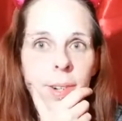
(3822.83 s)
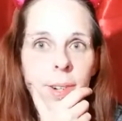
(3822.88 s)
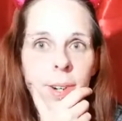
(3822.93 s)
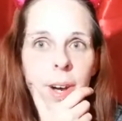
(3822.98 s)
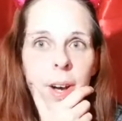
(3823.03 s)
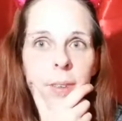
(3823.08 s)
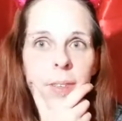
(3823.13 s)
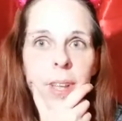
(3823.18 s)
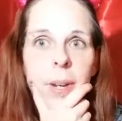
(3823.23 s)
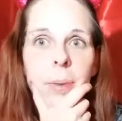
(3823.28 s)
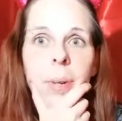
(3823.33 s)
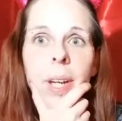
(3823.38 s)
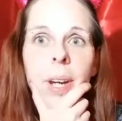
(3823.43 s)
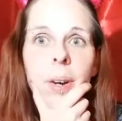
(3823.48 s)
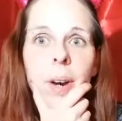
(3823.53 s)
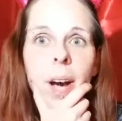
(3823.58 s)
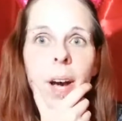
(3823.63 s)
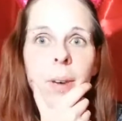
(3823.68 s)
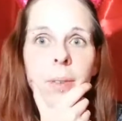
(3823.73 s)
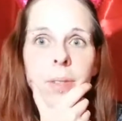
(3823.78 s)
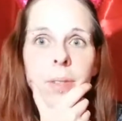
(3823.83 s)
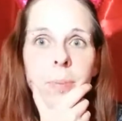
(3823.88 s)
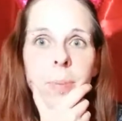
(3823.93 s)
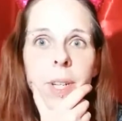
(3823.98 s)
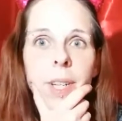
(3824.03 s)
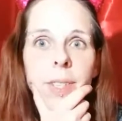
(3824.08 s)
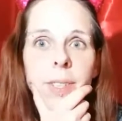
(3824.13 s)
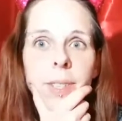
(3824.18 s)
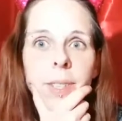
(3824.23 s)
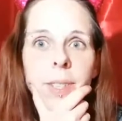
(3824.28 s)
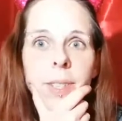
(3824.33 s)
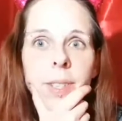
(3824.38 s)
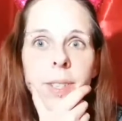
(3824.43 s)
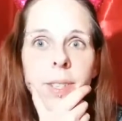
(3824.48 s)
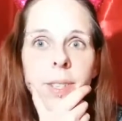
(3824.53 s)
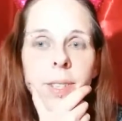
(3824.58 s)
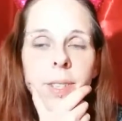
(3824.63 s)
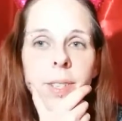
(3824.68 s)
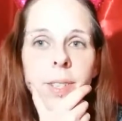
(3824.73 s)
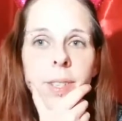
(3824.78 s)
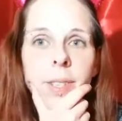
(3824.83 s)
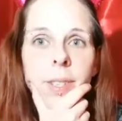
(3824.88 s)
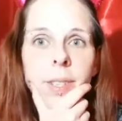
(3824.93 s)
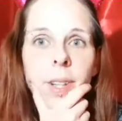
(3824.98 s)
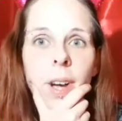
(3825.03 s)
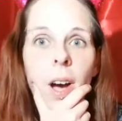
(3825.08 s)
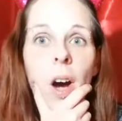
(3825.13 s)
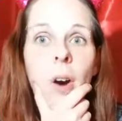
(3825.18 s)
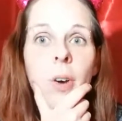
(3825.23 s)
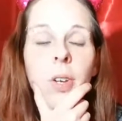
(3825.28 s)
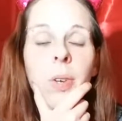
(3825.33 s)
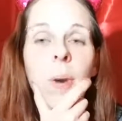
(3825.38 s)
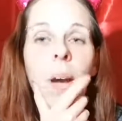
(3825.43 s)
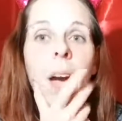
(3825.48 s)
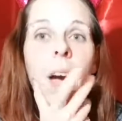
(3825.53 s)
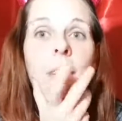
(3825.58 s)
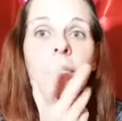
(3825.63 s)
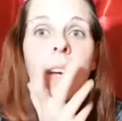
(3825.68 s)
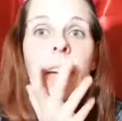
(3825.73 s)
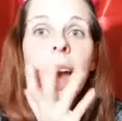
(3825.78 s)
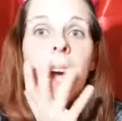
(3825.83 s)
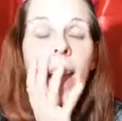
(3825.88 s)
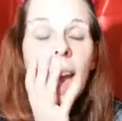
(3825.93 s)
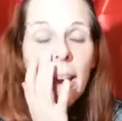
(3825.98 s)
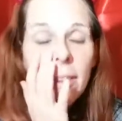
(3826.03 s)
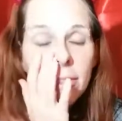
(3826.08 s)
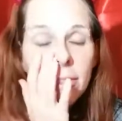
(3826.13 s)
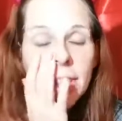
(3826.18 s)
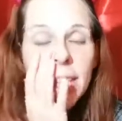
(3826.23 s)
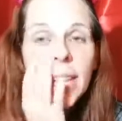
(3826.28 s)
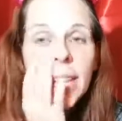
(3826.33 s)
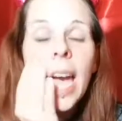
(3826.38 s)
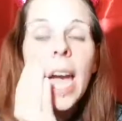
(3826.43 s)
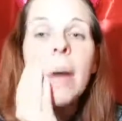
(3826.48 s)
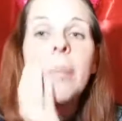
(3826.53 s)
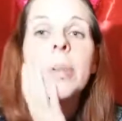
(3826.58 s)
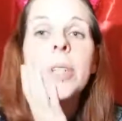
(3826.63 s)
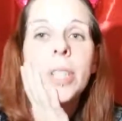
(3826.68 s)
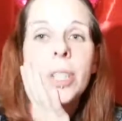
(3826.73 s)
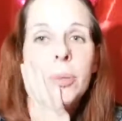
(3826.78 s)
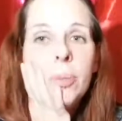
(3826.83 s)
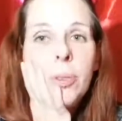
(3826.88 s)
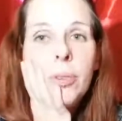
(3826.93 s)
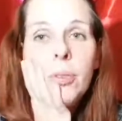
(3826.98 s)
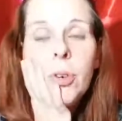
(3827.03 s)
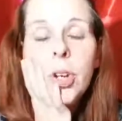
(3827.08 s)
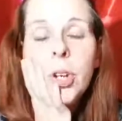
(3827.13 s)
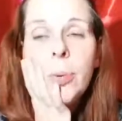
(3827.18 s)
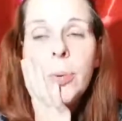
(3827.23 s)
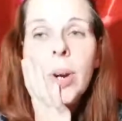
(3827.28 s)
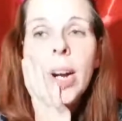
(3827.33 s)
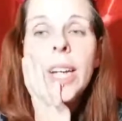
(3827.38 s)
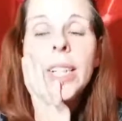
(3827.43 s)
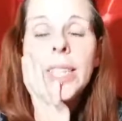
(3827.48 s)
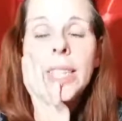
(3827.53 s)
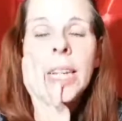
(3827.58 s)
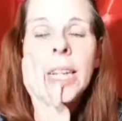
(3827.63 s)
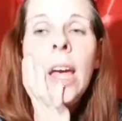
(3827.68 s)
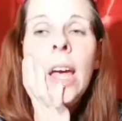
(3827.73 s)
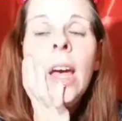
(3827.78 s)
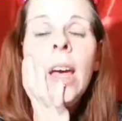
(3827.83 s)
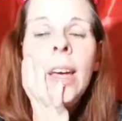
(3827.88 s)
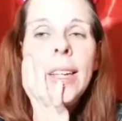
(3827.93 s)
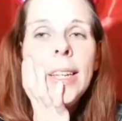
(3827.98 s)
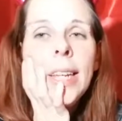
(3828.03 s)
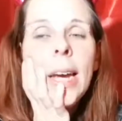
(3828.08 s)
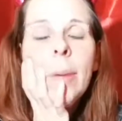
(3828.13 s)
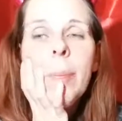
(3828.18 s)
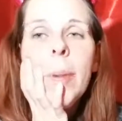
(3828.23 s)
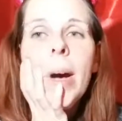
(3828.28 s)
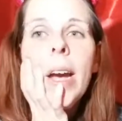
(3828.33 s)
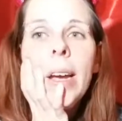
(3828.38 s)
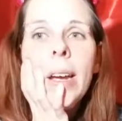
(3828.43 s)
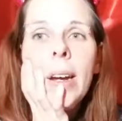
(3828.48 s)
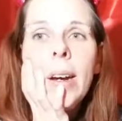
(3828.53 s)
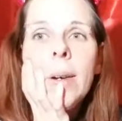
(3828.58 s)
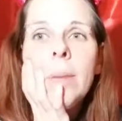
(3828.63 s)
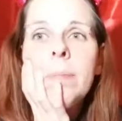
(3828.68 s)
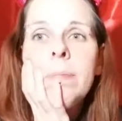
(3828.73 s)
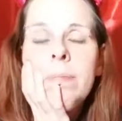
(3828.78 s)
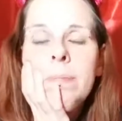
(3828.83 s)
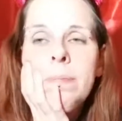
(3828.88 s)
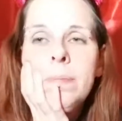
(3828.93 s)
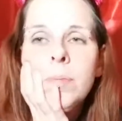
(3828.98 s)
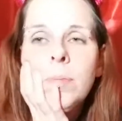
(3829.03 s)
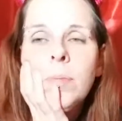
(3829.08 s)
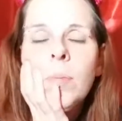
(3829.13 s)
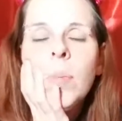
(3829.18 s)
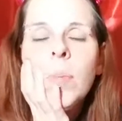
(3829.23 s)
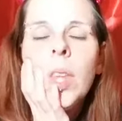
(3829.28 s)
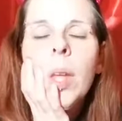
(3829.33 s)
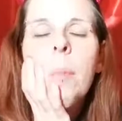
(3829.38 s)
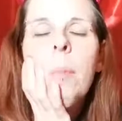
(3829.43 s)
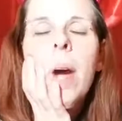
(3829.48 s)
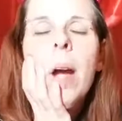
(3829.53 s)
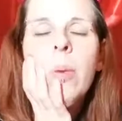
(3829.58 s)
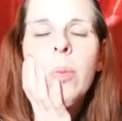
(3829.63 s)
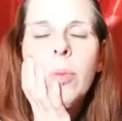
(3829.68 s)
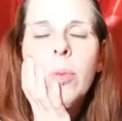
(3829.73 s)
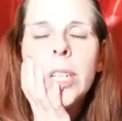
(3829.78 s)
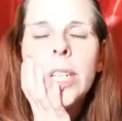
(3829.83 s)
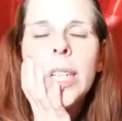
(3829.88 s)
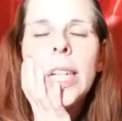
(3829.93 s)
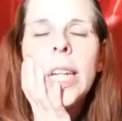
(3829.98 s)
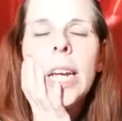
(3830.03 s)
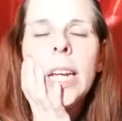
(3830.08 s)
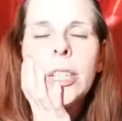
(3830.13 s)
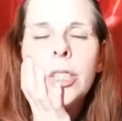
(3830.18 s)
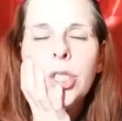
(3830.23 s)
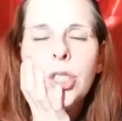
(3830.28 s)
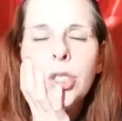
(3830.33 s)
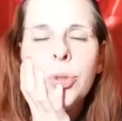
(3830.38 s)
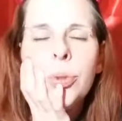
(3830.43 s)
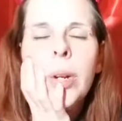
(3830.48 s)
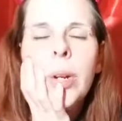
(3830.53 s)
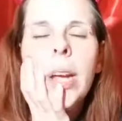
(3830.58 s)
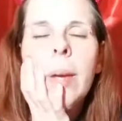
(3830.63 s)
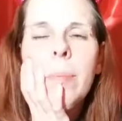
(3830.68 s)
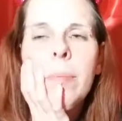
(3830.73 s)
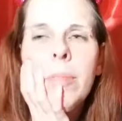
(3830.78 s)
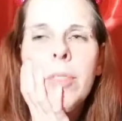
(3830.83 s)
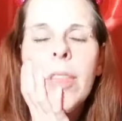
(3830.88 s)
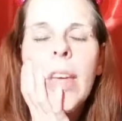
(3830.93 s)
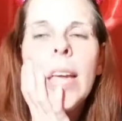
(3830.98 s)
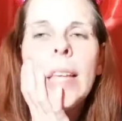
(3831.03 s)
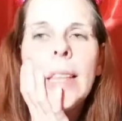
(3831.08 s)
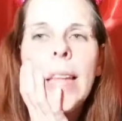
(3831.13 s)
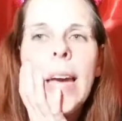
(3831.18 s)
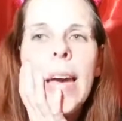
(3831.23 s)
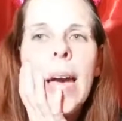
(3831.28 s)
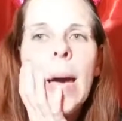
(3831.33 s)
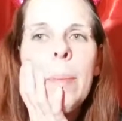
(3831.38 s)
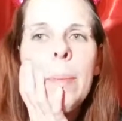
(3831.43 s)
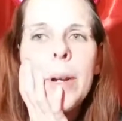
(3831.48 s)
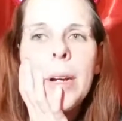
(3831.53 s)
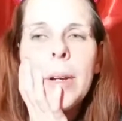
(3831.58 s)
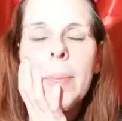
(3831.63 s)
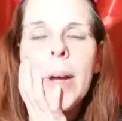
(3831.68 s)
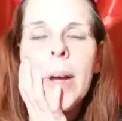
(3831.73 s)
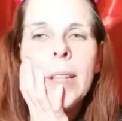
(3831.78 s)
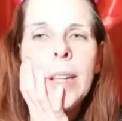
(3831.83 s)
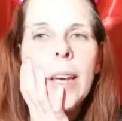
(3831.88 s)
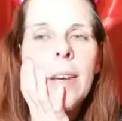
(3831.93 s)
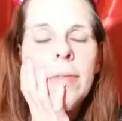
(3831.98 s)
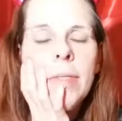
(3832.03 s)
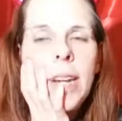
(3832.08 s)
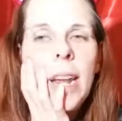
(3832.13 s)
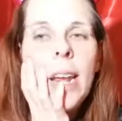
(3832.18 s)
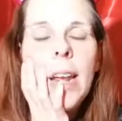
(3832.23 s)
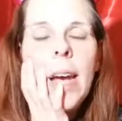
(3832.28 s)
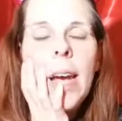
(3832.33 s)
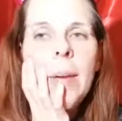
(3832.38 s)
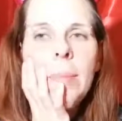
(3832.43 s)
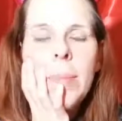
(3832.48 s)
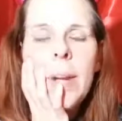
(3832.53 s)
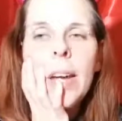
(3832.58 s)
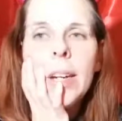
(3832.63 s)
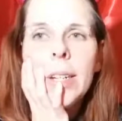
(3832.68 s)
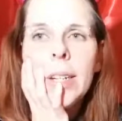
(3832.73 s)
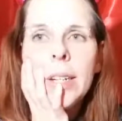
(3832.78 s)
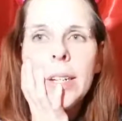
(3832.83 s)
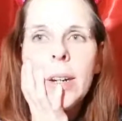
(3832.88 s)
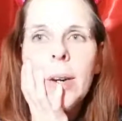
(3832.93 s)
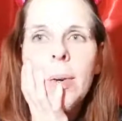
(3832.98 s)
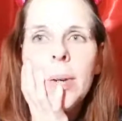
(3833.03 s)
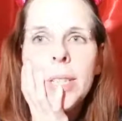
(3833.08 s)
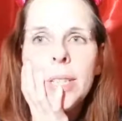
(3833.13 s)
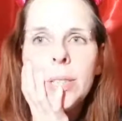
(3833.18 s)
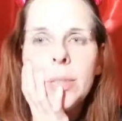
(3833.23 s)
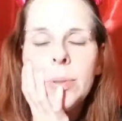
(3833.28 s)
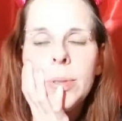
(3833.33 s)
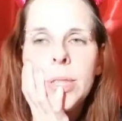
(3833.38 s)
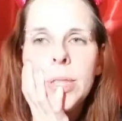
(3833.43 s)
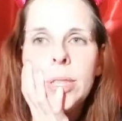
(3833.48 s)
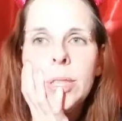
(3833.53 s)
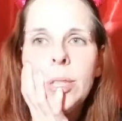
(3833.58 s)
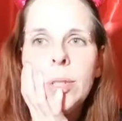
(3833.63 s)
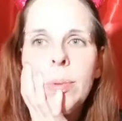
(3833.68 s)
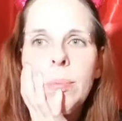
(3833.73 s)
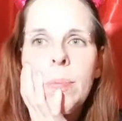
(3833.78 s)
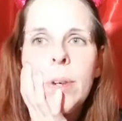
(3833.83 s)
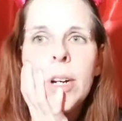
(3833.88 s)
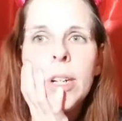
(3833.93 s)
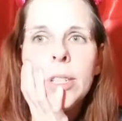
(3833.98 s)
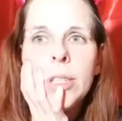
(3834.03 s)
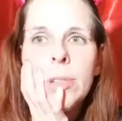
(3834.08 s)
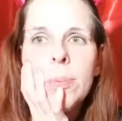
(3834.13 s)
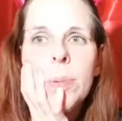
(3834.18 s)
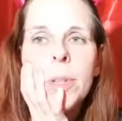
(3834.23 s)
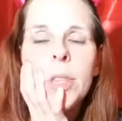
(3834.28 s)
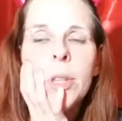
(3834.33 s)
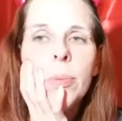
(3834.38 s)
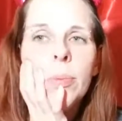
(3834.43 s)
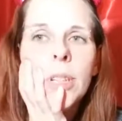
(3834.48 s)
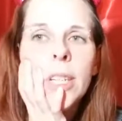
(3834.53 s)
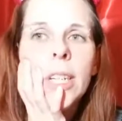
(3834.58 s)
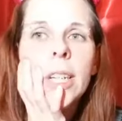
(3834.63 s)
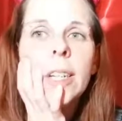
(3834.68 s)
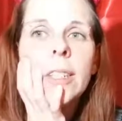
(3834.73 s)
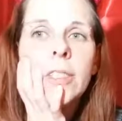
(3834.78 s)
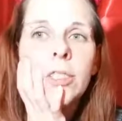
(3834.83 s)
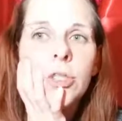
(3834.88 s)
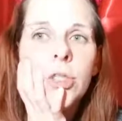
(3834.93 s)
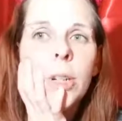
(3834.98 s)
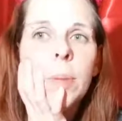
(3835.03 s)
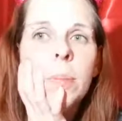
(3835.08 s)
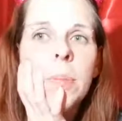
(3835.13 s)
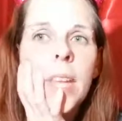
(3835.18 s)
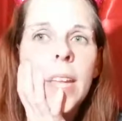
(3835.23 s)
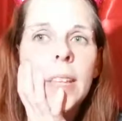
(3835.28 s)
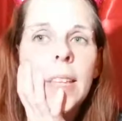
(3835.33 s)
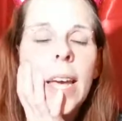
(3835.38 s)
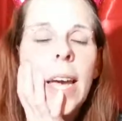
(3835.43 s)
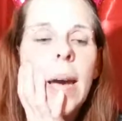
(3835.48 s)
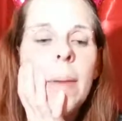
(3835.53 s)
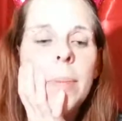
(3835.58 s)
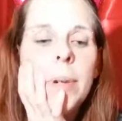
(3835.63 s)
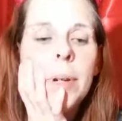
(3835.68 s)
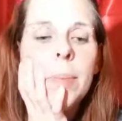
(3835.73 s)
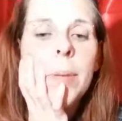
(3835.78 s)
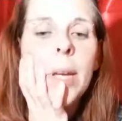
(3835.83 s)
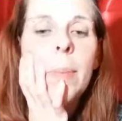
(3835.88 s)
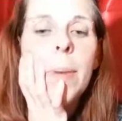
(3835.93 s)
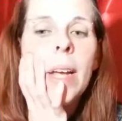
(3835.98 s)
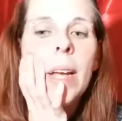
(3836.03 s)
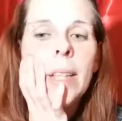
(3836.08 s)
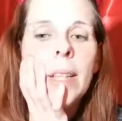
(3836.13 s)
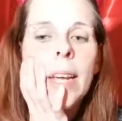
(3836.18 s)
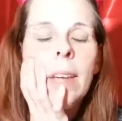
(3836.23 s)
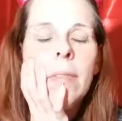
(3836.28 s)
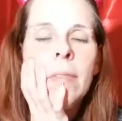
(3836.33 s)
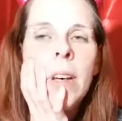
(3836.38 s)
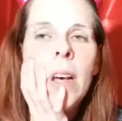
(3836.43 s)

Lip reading: Oh, there we go. I was blessed. Oh, you haven't, everything happened to you before you were 18. Yeah, my really extreme thing that happened in my life, and I'm not going to go into it too much, but the really extreme thing that happened to me in my life,